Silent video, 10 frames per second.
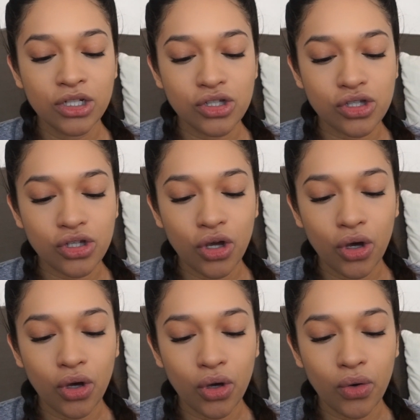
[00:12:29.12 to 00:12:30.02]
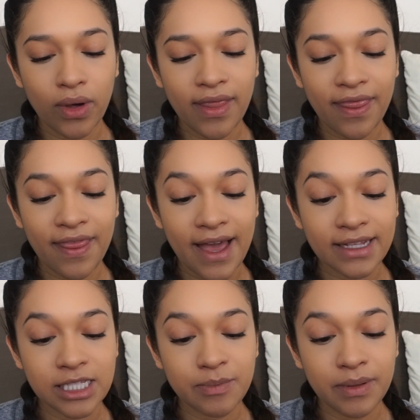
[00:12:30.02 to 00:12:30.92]
So
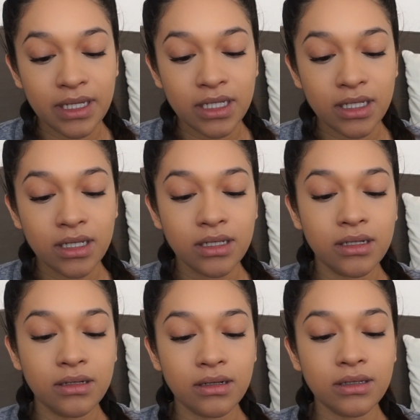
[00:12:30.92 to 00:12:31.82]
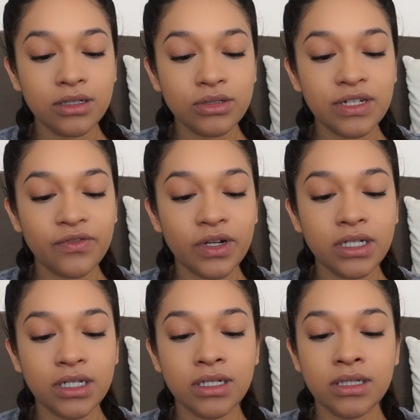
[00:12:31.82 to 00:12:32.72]
that's been a little
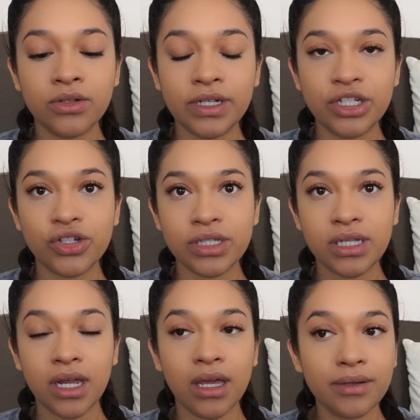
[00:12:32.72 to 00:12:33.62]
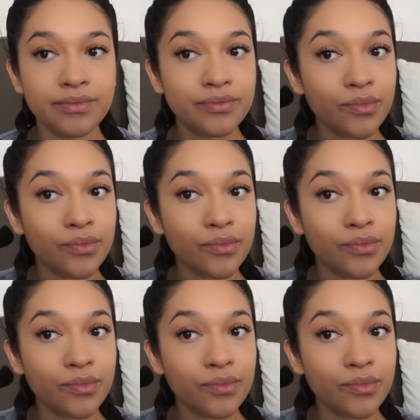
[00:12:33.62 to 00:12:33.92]
different and a little interesting.